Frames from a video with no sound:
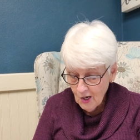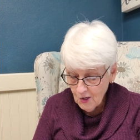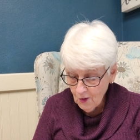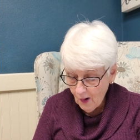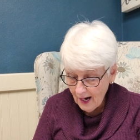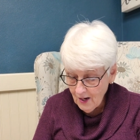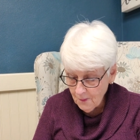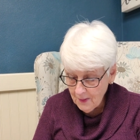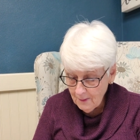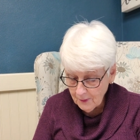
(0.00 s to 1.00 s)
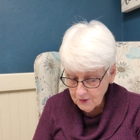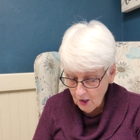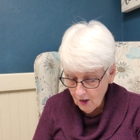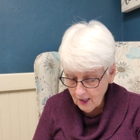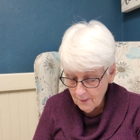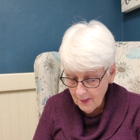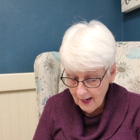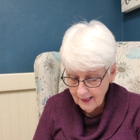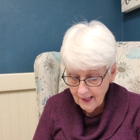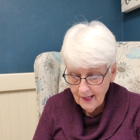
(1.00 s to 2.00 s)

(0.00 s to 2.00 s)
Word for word: You know, I hear people talk about